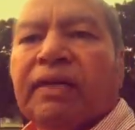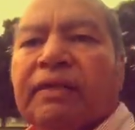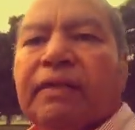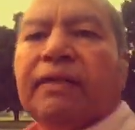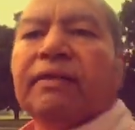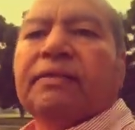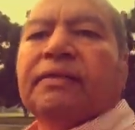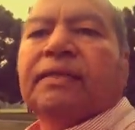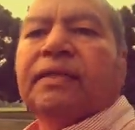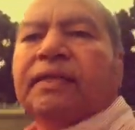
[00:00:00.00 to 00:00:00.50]

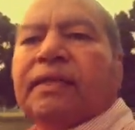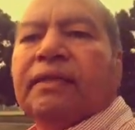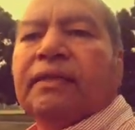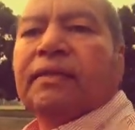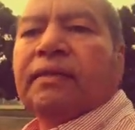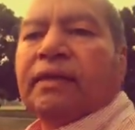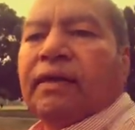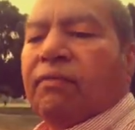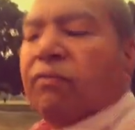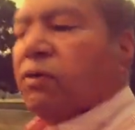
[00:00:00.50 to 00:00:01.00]
Tirath
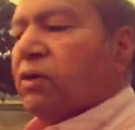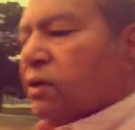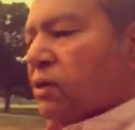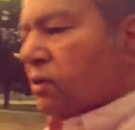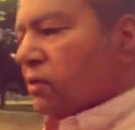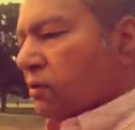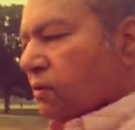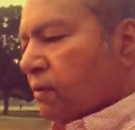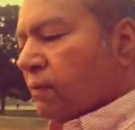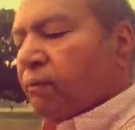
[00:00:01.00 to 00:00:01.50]
Gill. I wanted
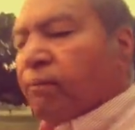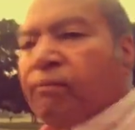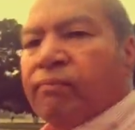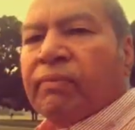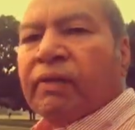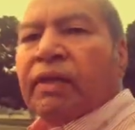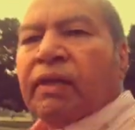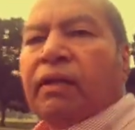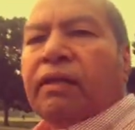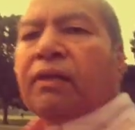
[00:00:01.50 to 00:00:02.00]
to
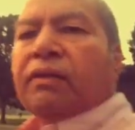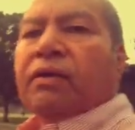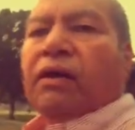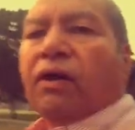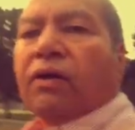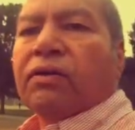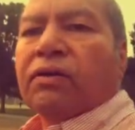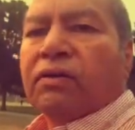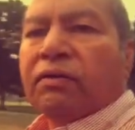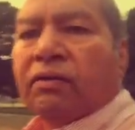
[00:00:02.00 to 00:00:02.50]

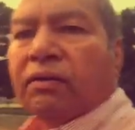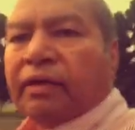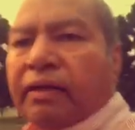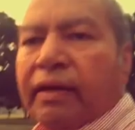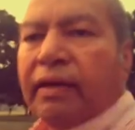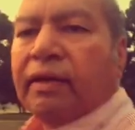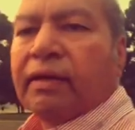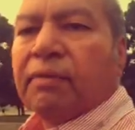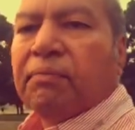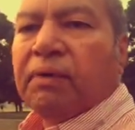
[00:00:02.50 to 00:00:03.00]
talk to you
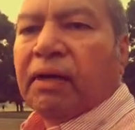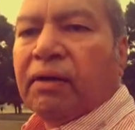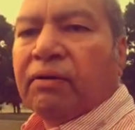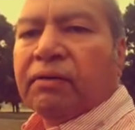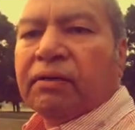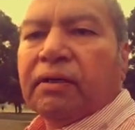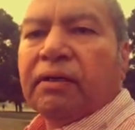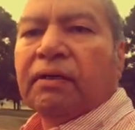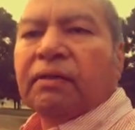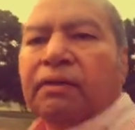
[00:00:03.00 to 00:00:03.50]
today
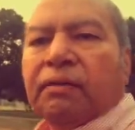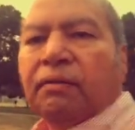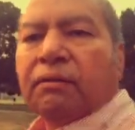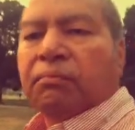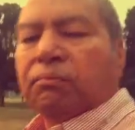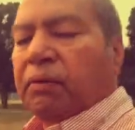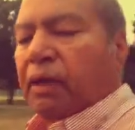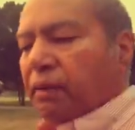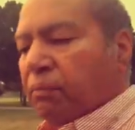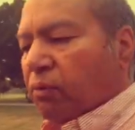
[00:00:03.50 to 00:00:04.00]
about
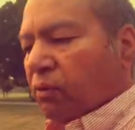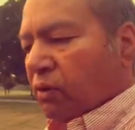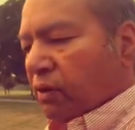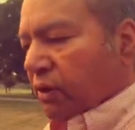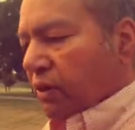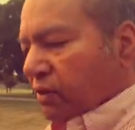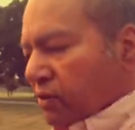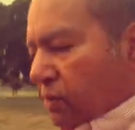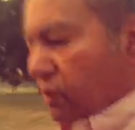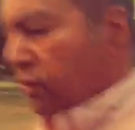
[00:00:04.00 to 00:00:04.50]
bipolar
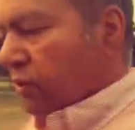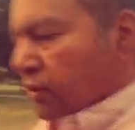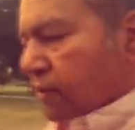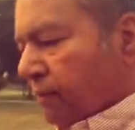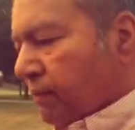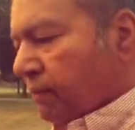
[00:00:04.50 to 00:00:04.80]
disorder.